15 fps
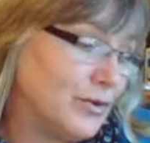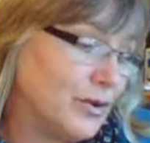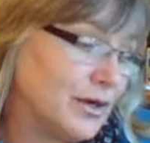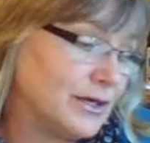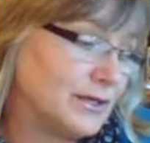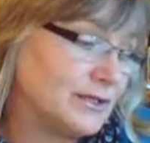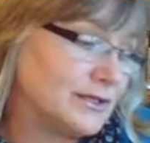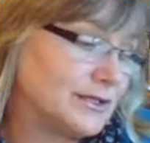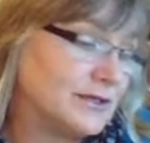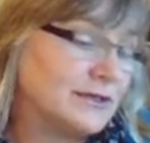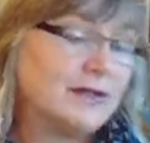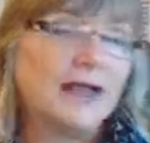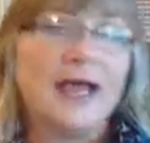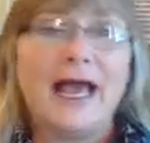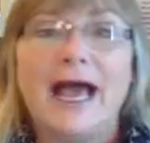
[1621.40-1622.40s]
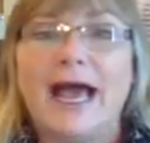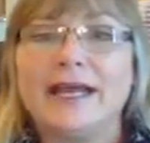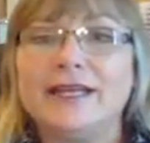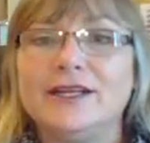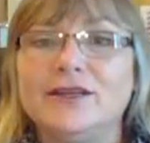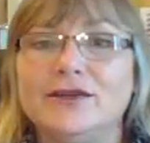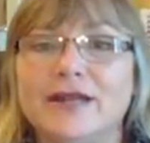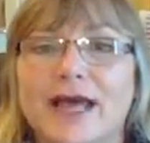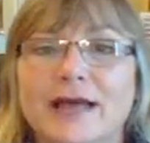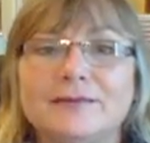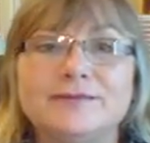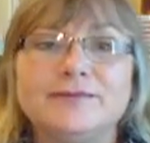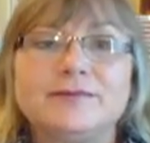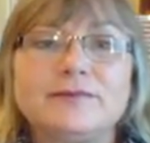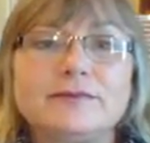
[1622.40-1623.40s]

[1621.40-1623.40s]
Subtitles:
important. How do you do that?